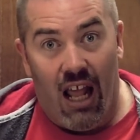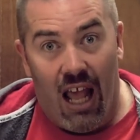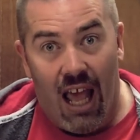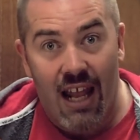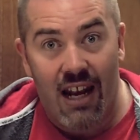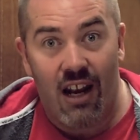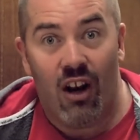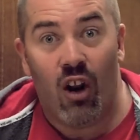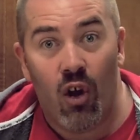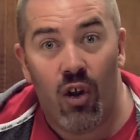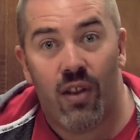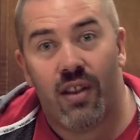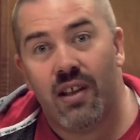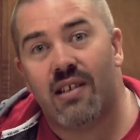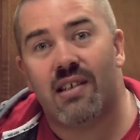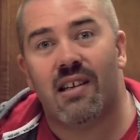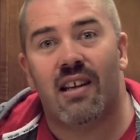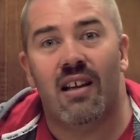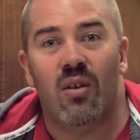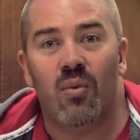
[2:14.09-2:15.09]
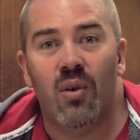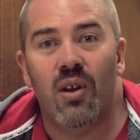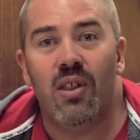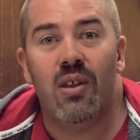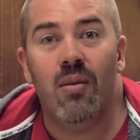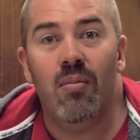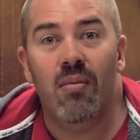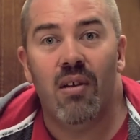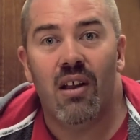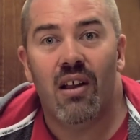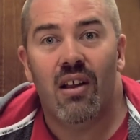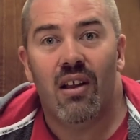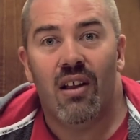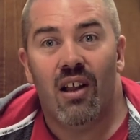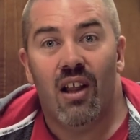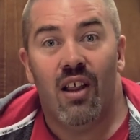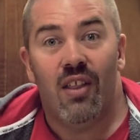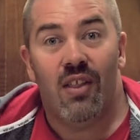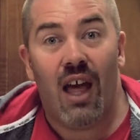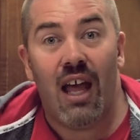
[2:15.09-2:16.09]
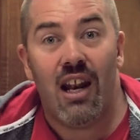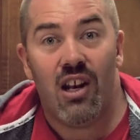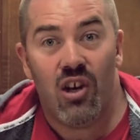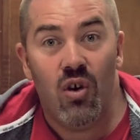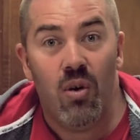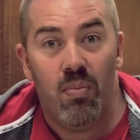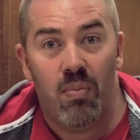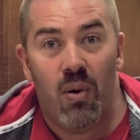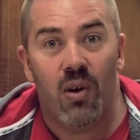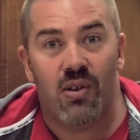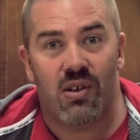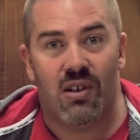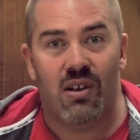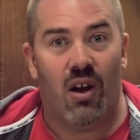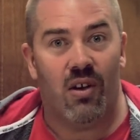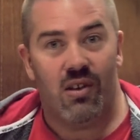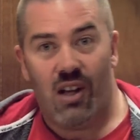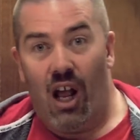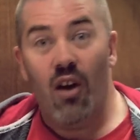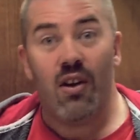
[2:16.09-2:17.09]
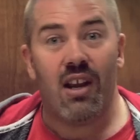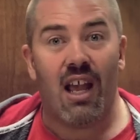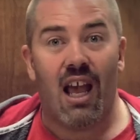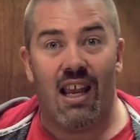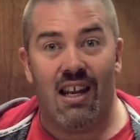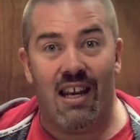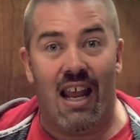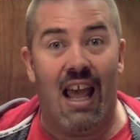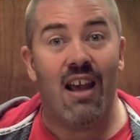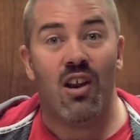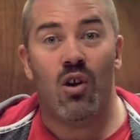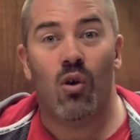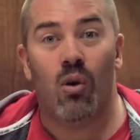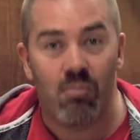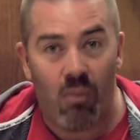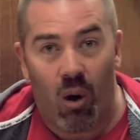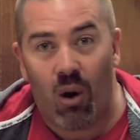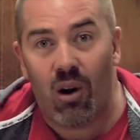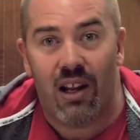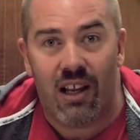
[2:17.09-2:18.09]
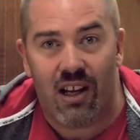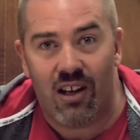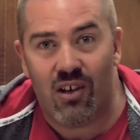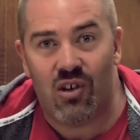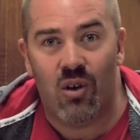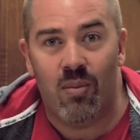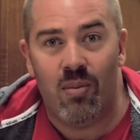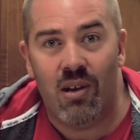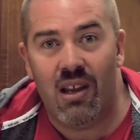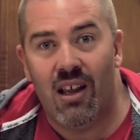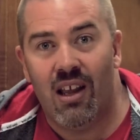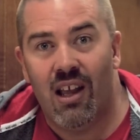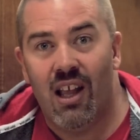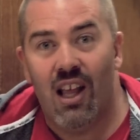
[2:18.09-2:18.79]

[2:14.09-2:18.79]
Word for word: and learn this skill with them, that new person knows, okay, now you're modeling it to me,